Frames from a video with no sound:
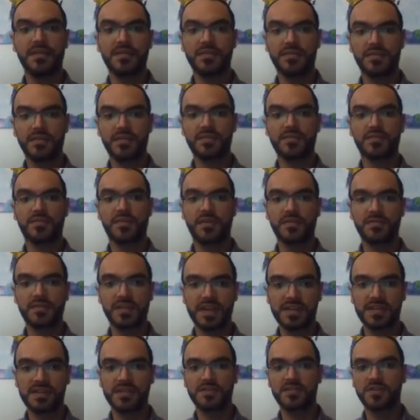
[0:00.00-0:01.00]
the throne
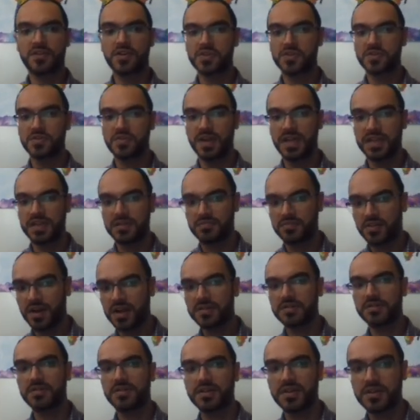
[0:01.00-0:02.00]
doesn't go to any
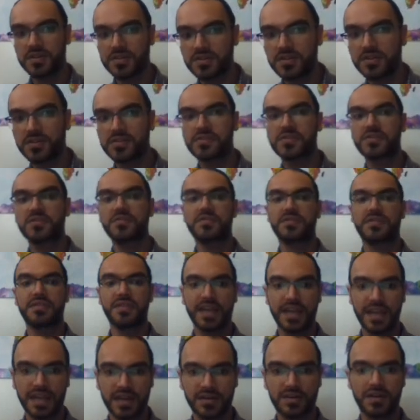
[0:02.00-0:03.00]
brother, it goes to
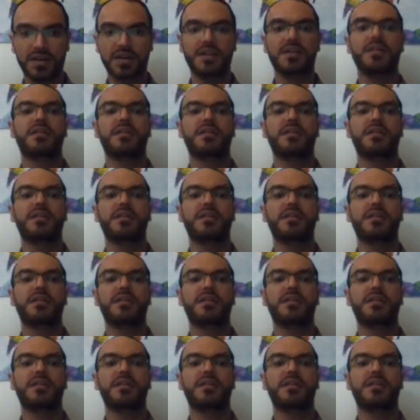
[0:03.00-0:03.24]
their